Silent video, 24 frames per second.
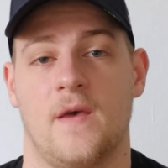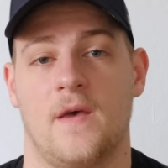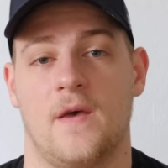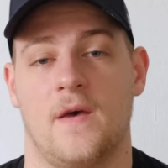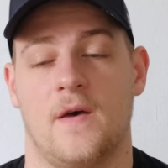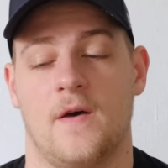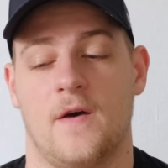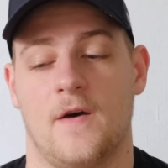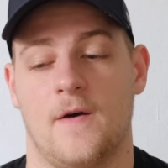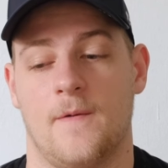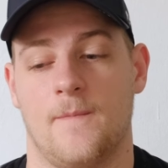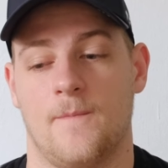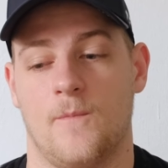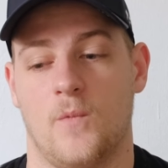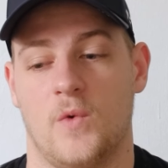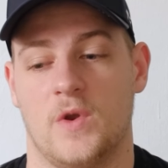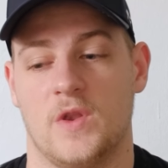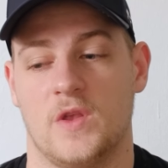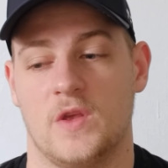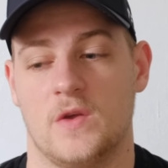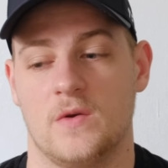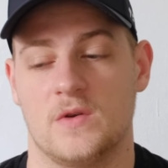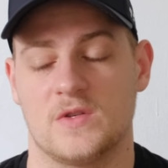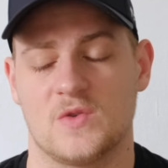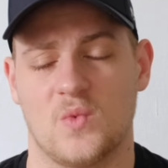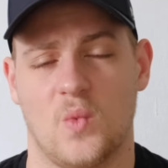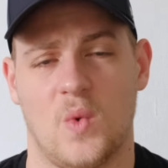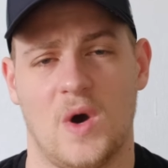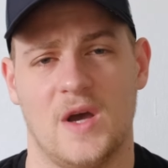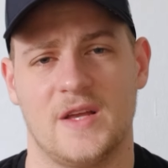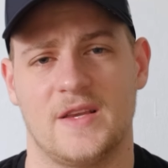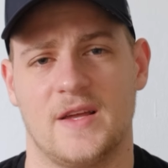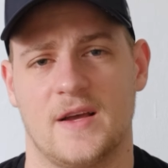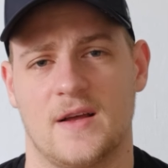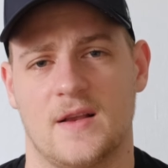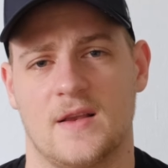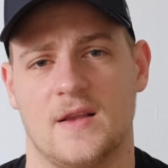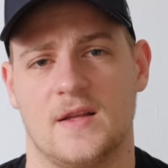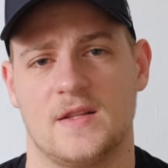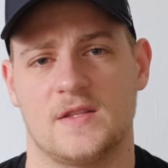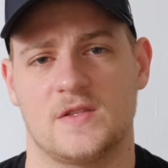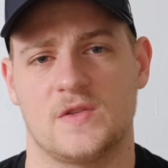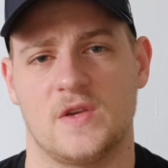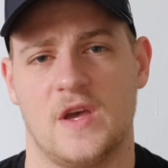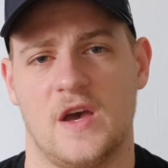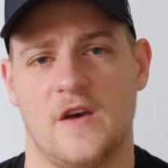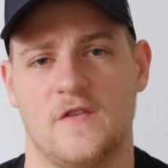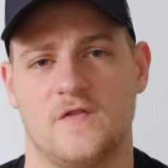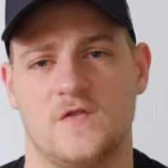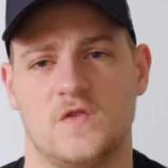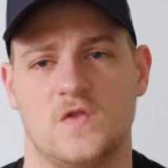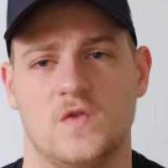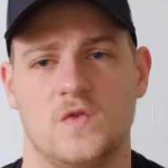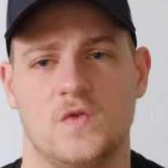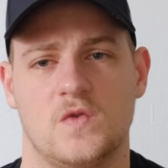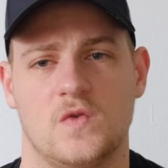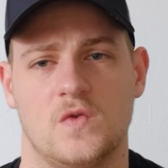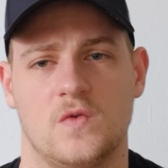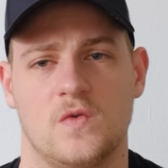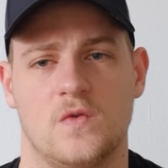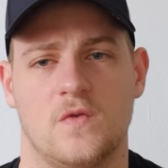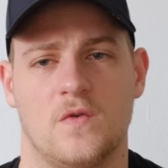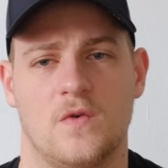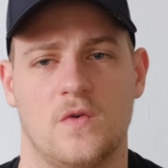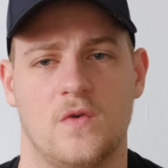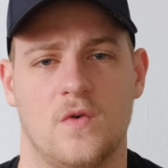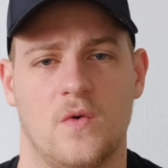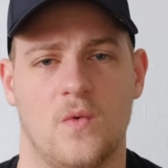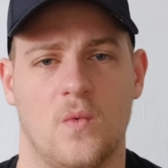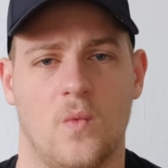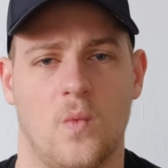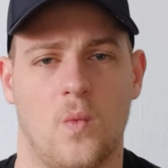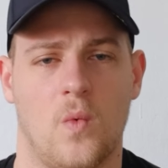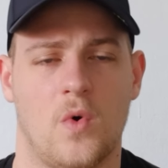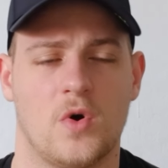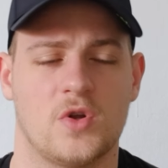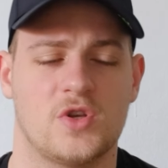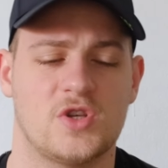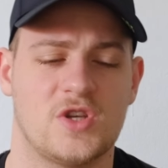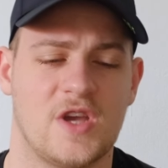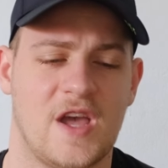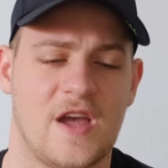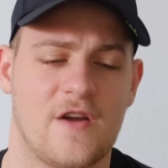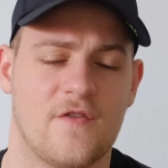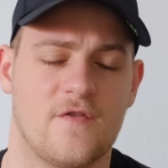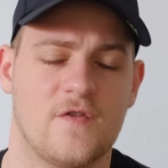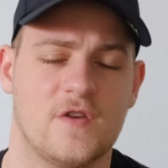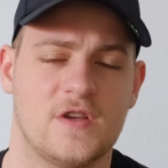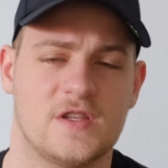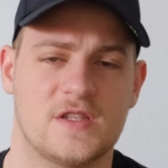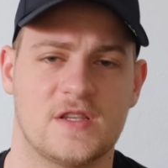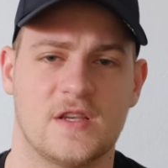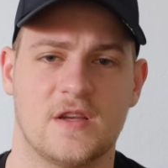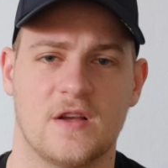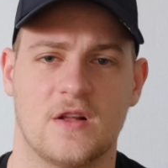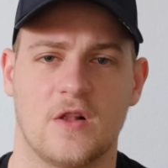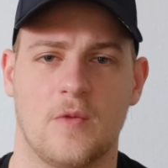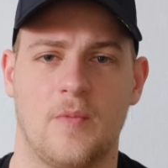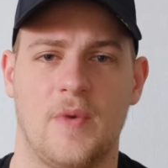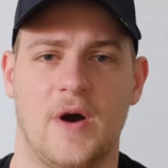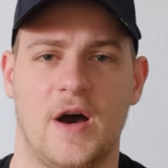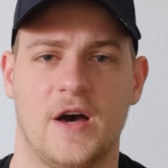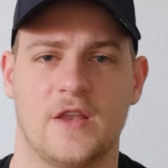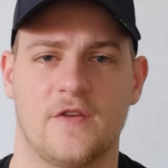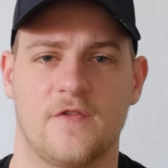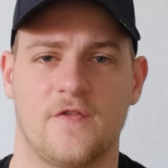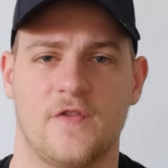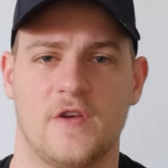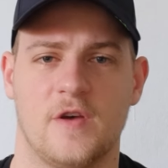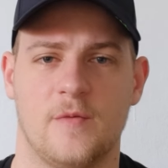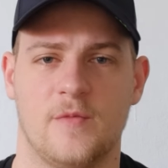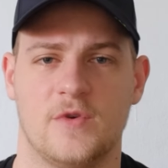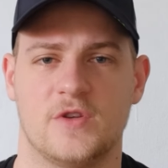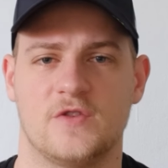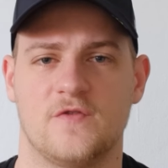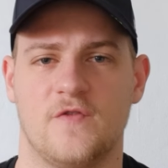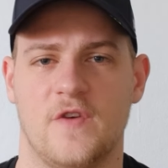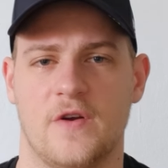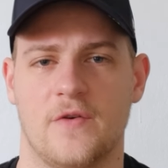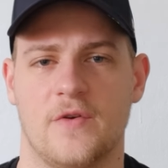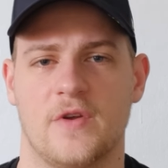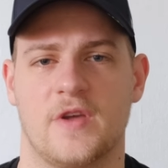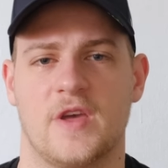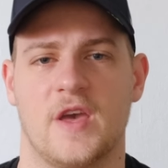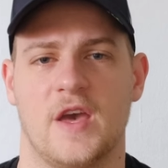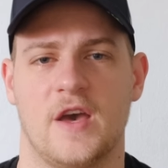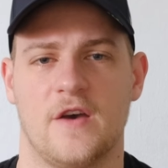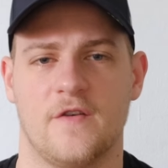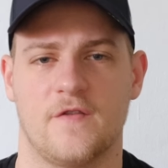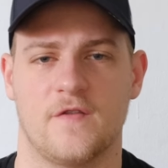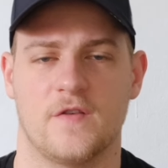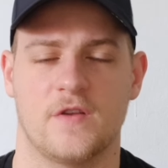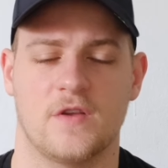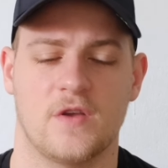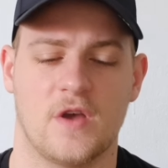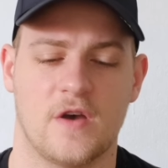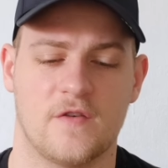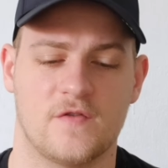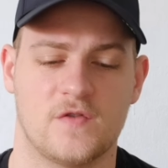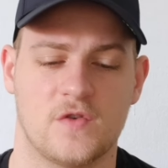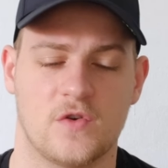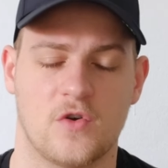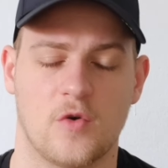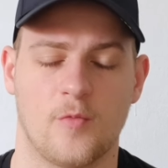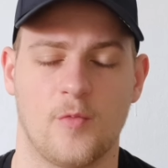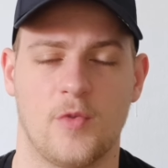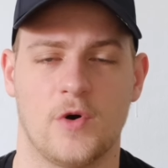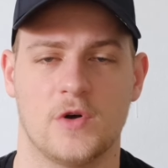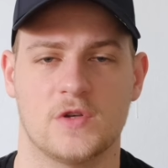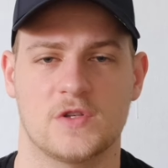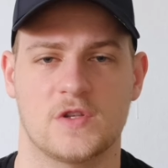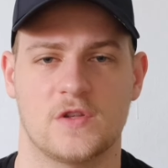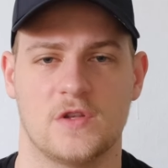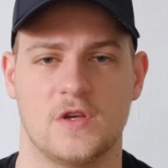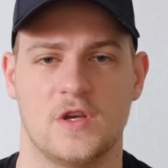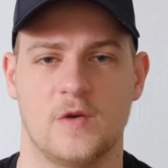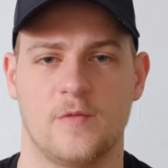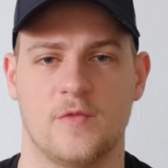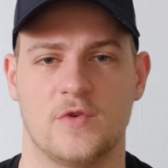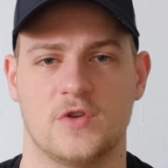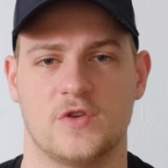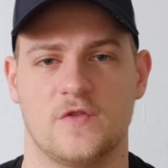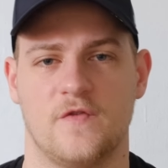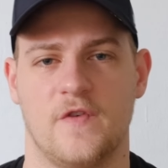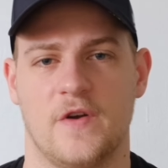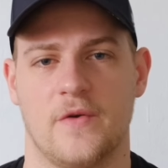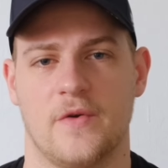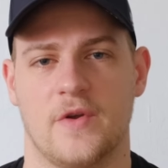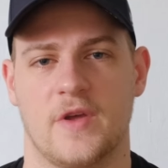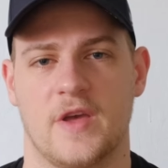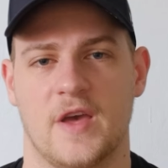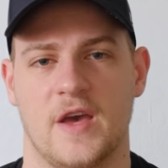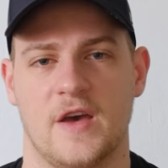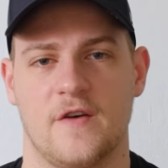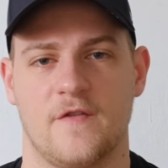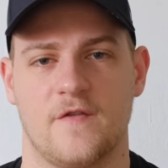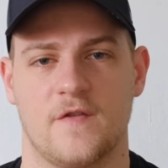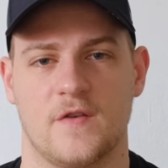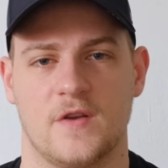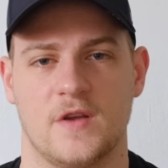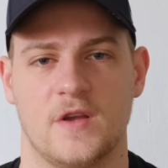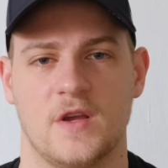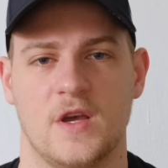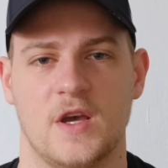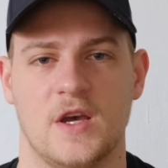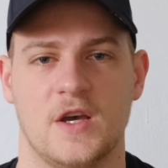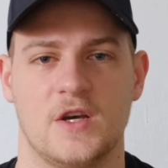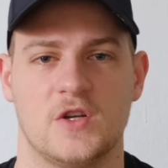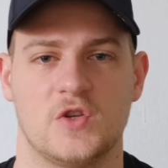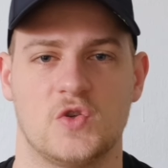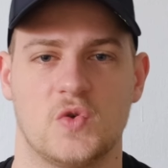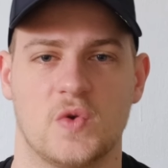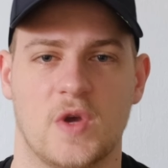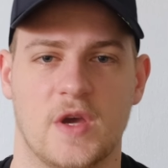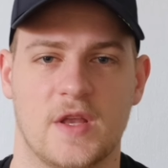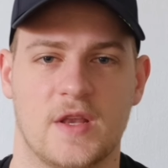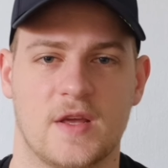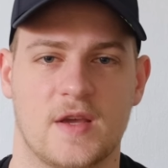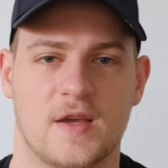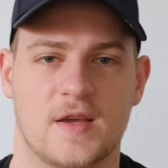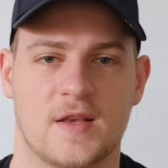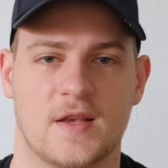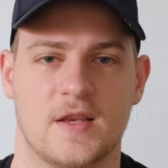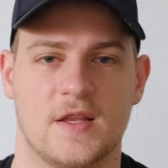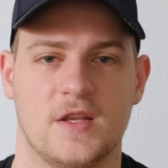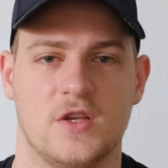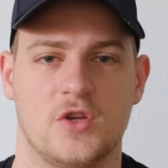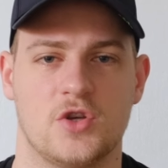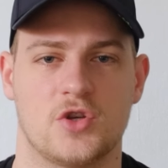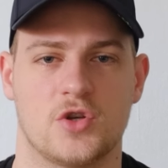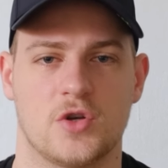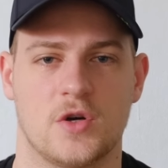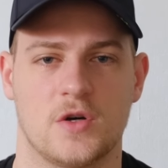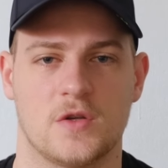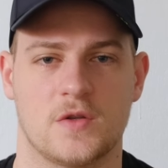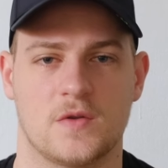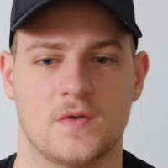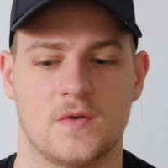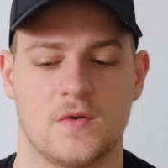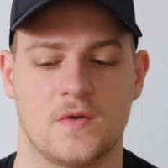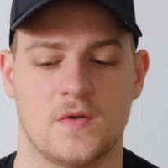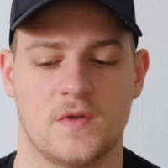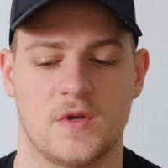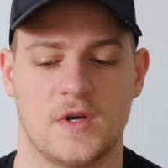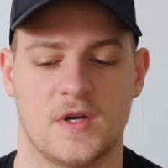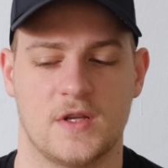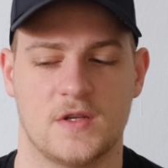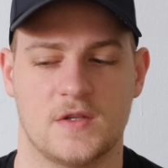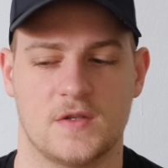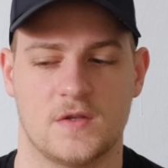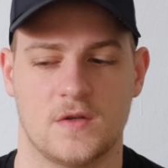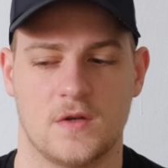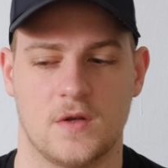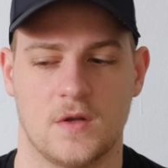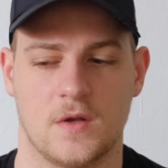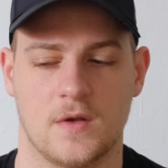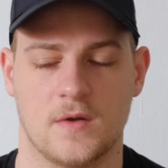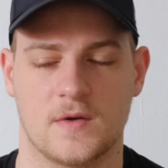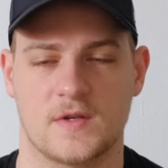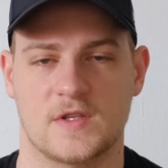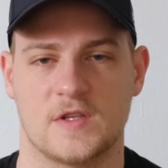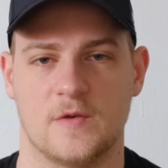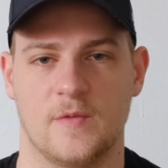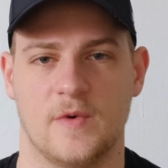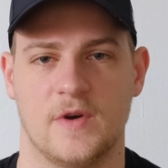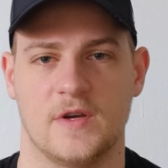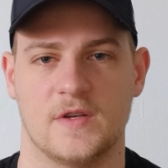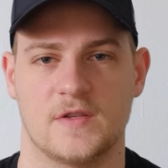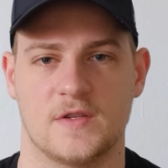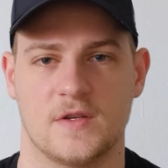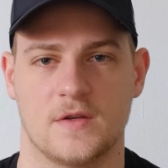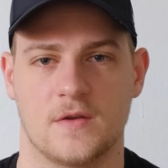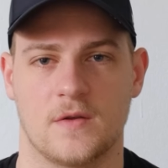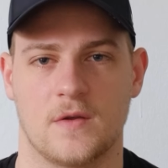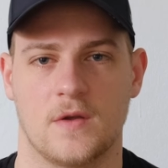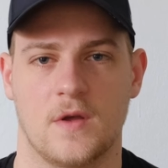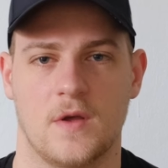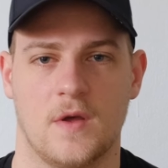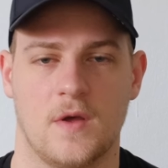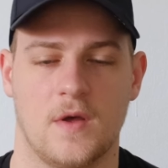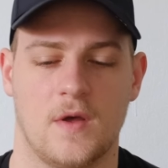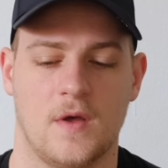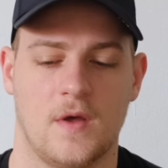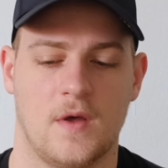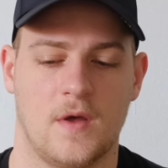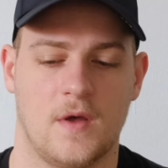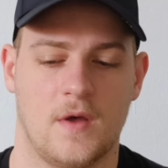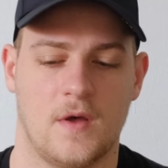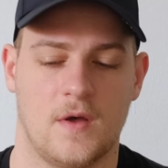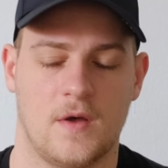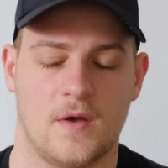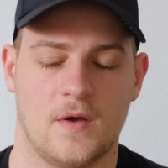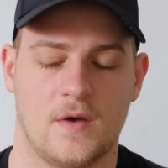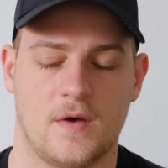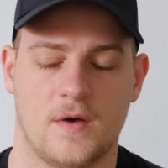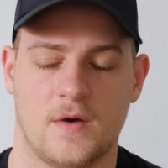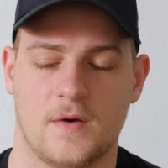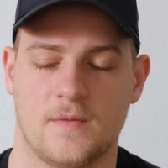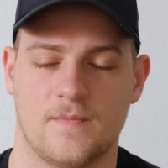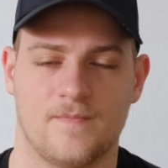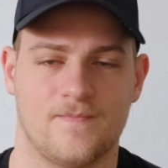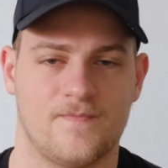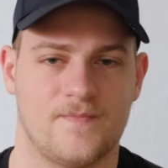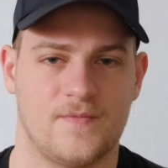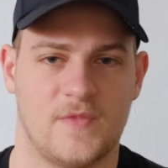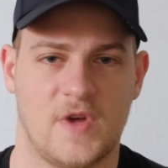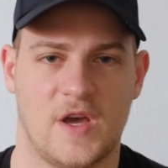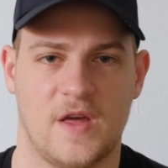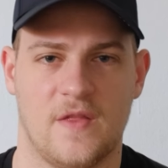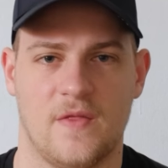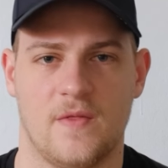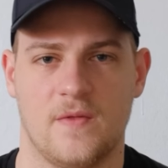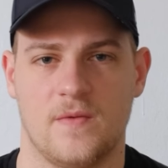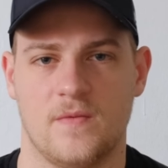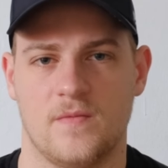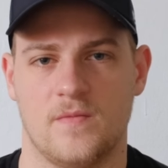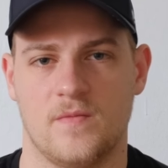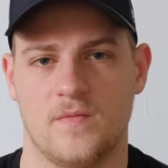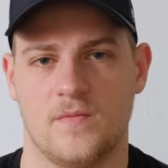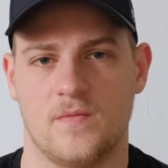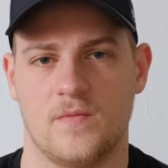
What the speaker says: when you use a wide-angle lens, you have to watch every single part of the image very carefully. You have to compose the image very carefully to get a clean shot that looks amazing. And